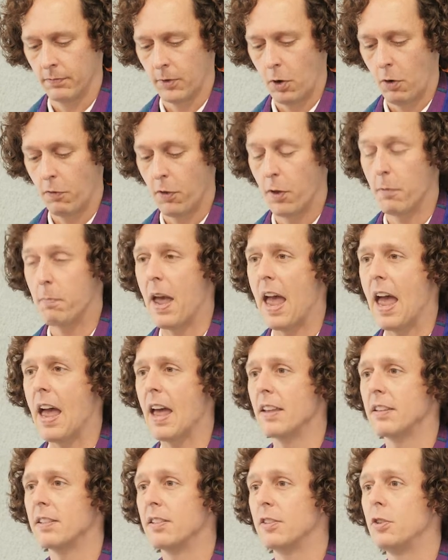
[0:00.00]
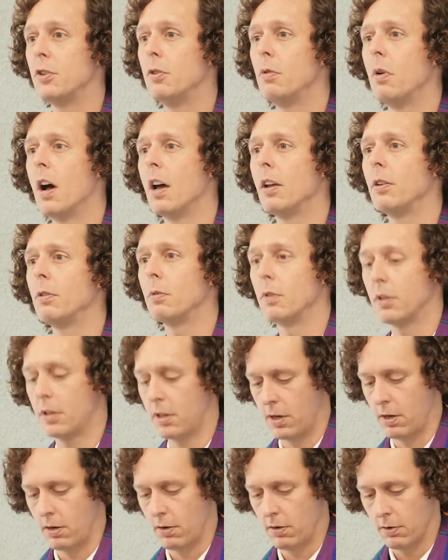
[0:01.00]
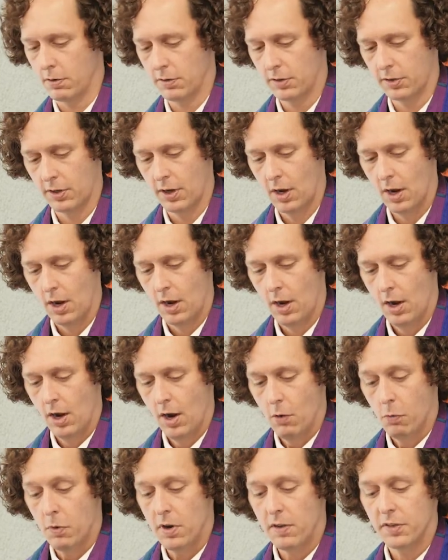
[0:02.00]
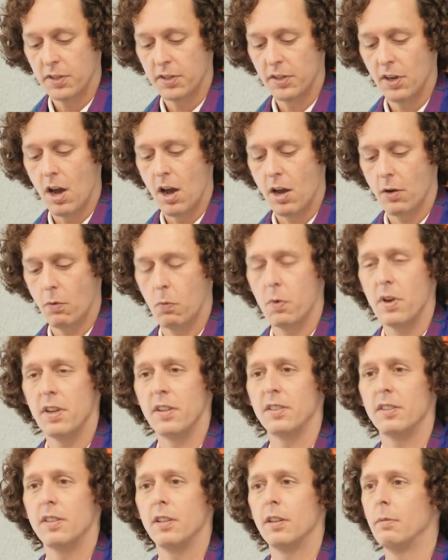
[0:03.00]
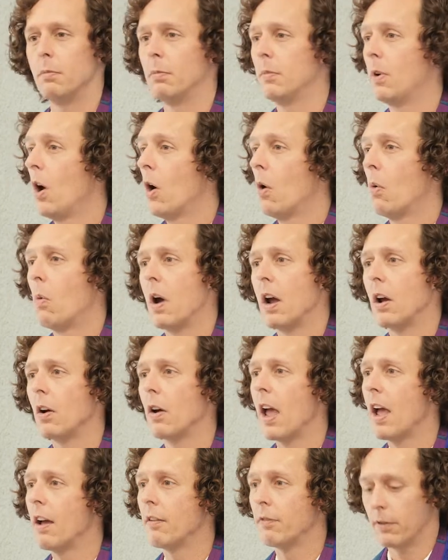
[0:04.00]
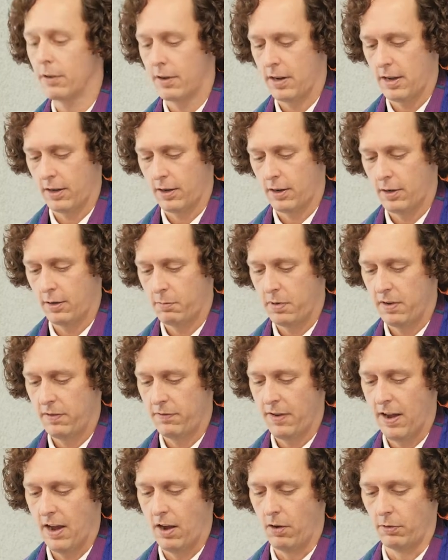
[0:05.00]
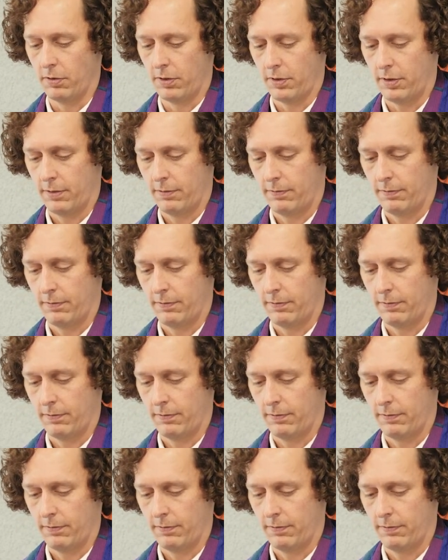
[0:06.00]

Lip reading: Over the past 200 years, we've sought wisdom wherever it could be found,